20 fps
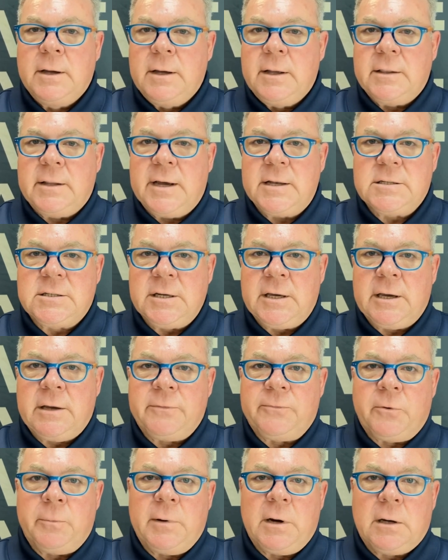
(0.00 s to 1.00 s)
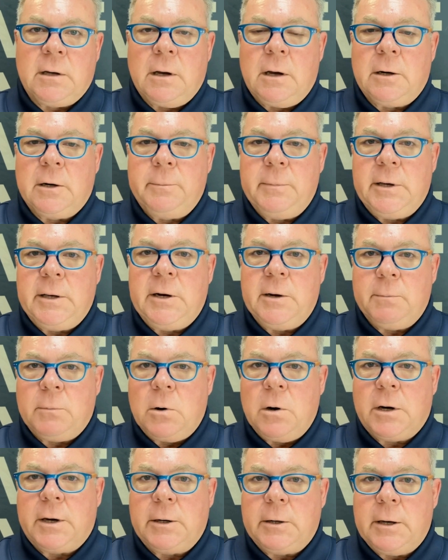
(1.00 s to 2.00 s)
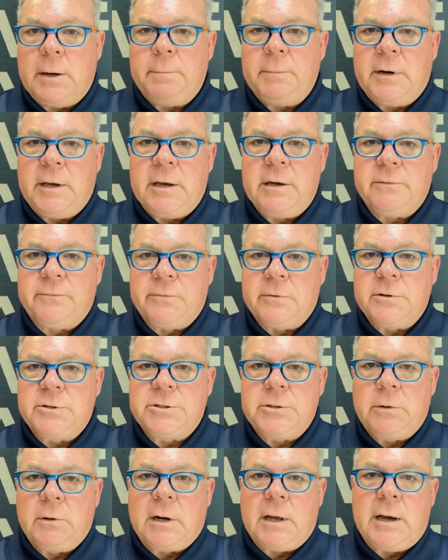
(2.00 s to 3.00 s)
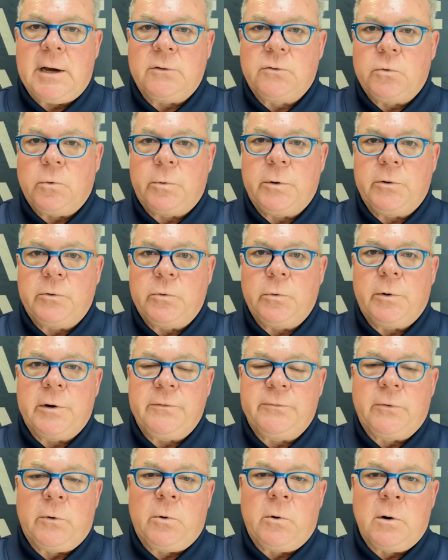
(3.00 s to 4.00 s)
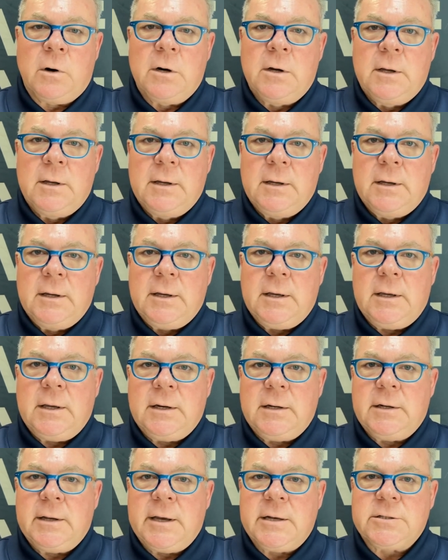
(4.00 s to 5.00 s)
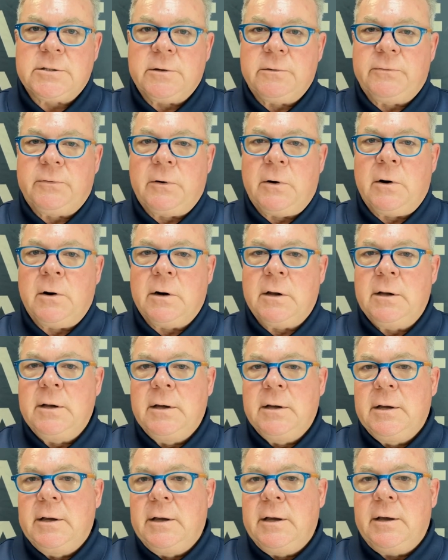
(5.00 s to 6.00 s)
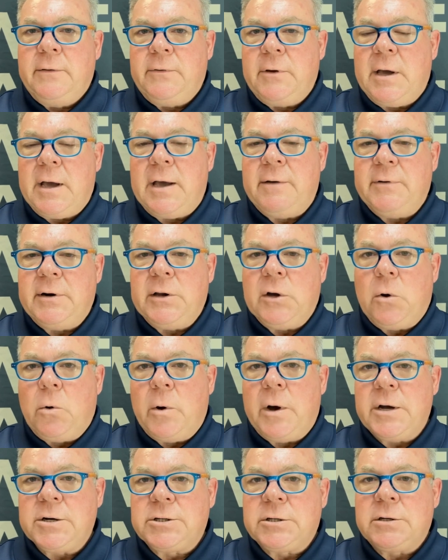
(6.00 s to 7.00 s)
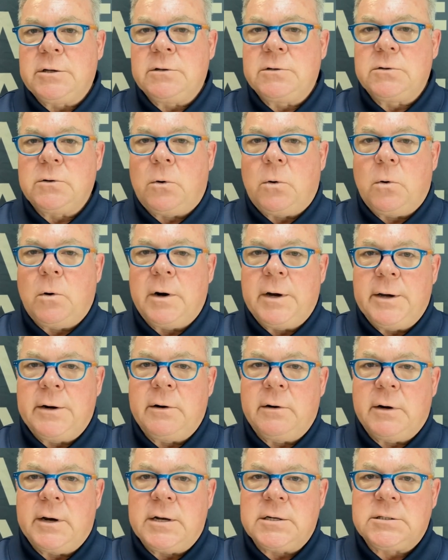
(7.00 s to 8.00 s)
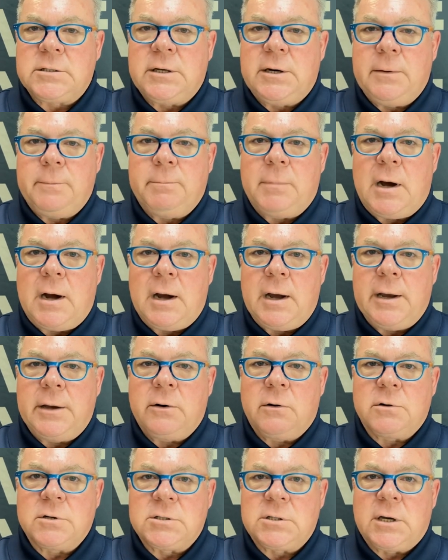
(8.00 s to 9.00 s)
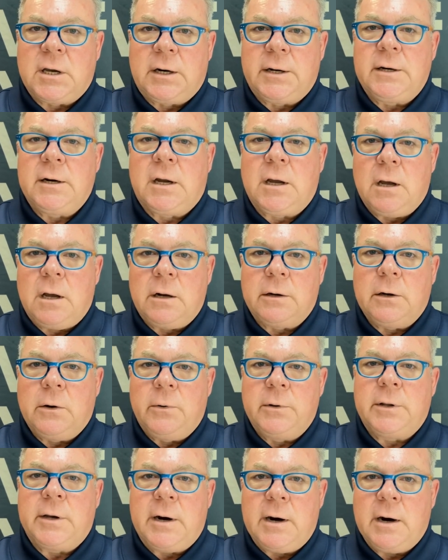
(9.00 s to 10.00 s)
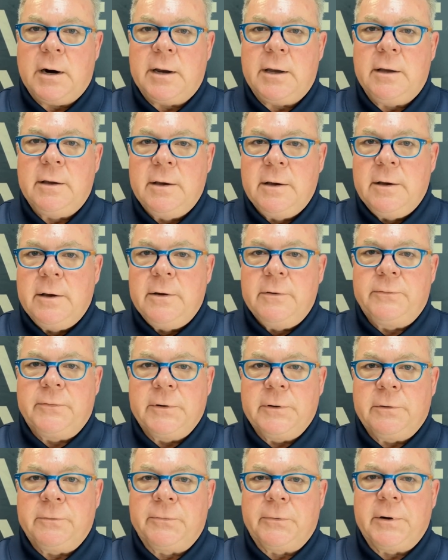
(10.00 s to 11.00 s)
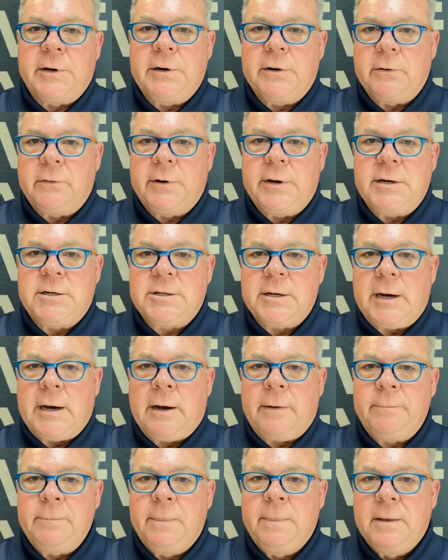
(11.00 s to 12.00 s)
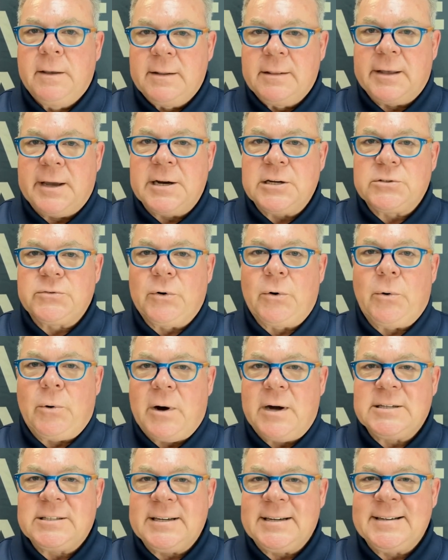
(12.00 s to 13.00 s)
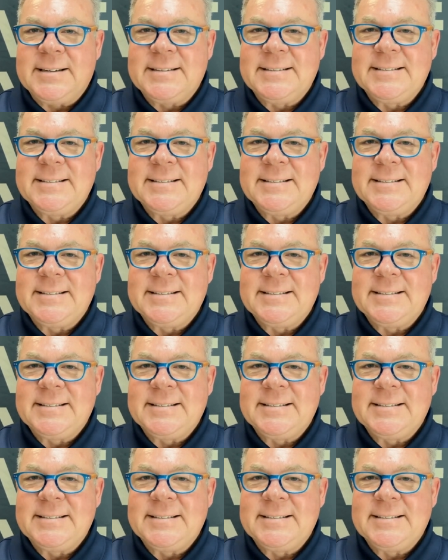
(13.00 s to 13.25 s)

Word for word: That's it for my condominium market update for July 2024 in Destin, Florida. If you have any questions or interested in buying or selling a condo in the area, feel free to reach out. Thanks for watching.